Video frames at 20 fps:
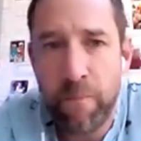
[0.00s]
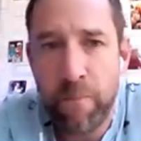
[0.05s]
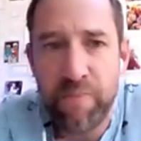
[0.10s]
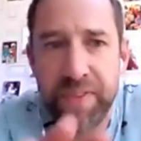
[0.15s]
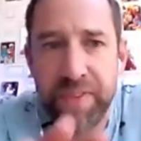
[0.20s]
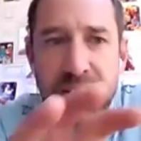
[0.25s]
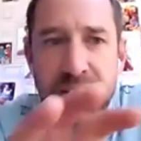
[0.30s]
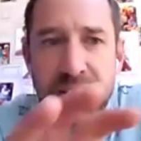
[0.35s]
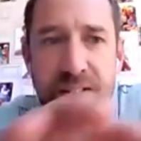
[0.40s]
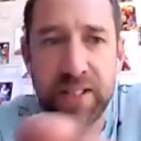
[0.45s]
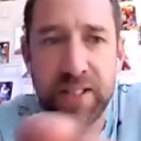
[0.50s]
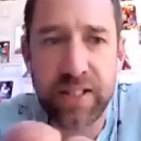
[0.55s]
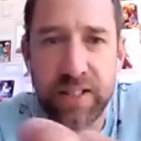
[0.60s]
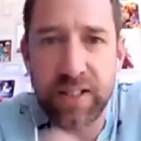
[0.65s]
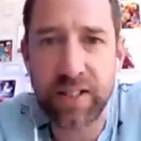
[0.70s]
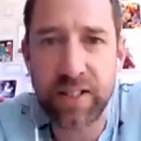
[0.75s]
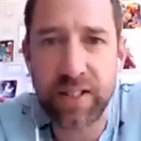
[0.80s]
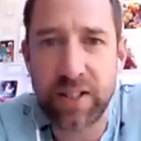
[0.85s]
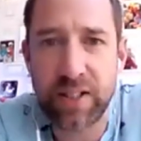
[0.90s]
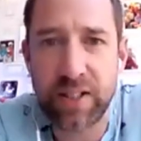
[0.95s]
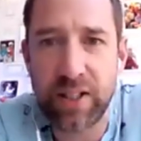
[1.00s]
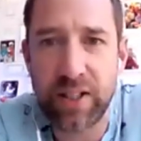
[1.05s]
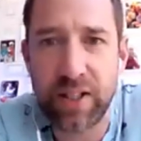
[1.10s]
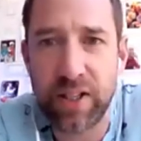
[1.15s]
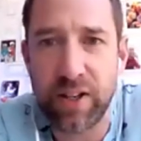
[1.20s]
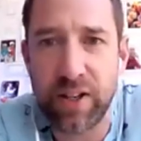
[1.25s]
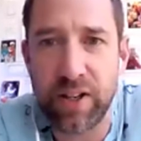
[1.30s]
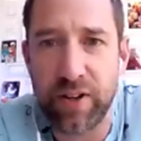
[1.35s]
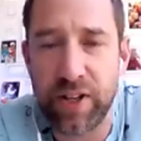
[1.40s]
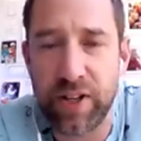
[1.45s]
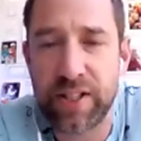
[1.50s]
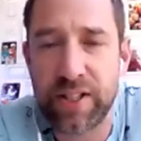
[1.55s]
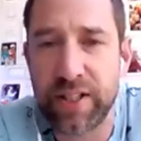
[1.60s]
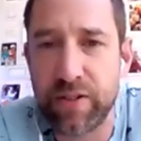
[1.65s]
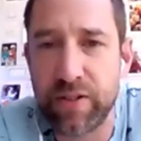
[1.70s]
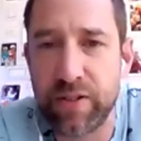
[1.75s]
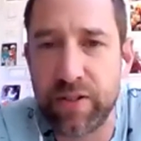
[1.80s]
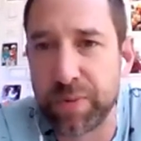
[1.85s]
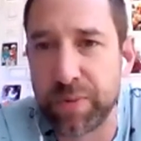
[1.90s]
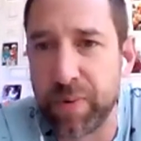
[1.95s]
this is
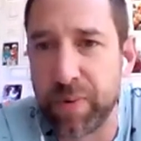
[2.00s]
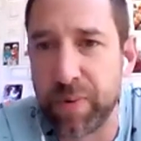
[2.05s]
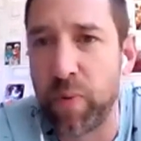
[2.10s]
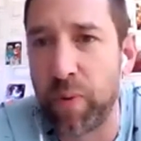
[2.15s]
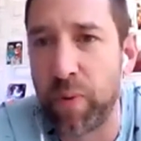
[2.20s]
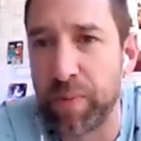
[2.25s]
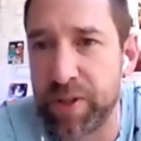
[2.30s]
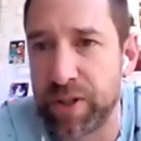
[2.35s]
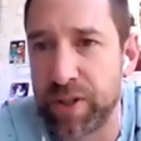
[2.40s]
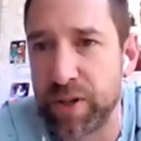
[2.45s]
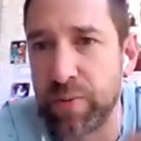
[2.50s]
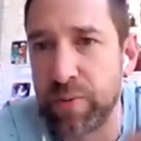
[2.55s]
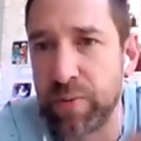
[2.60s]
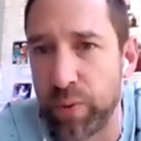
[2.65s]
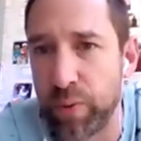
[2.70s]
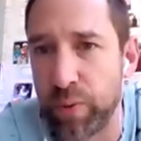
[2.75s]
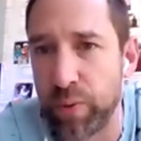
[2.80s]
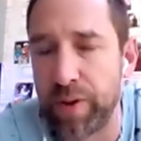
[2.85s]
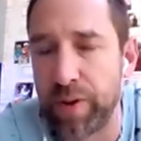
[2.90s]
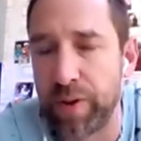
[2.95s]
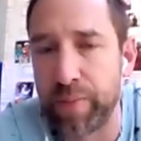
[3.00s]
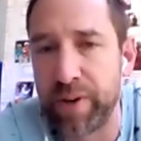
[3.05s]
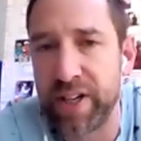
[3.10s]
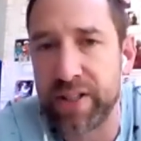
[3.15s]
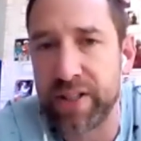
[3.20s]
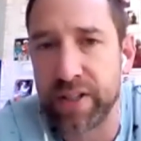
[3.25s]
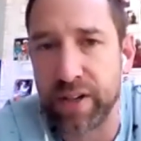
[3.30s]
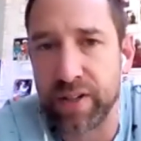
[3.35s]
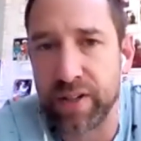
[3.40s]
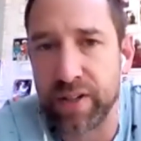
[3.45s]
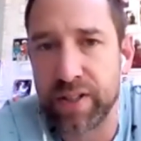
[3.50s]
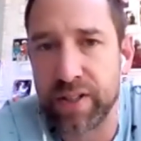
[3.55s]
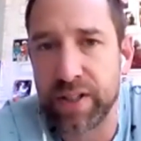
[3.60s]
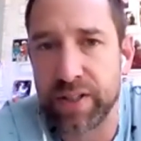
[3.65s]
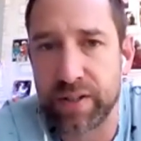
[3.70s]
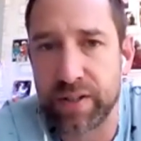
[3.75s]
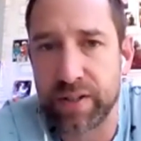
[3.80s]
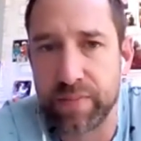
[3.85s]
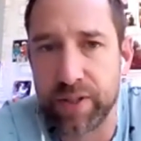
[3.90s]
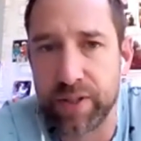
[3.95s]
ultimately what we do with all of the research
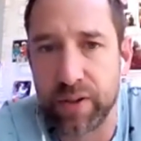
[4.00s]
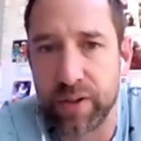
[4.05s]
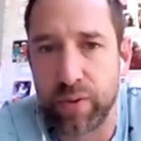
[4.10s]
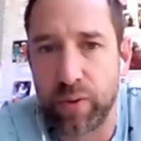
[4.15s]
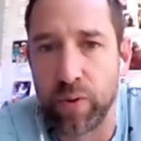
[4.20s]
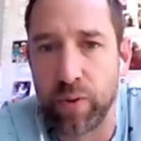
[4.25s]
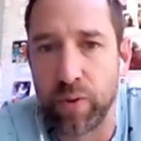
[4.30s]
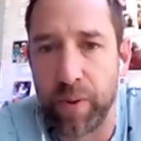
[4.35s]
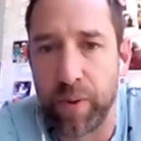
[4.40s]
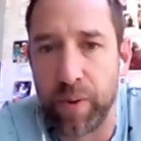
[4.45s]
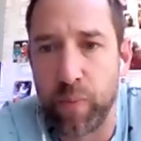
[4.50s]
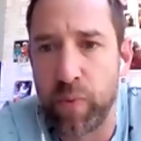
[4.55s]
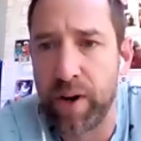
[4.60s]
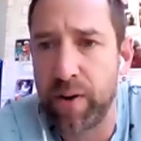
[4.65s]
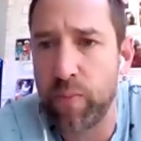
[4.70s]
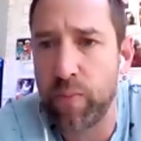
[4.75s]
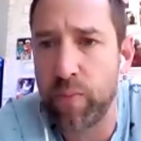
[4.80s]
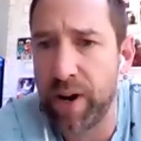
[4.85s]
systems at the Horniman.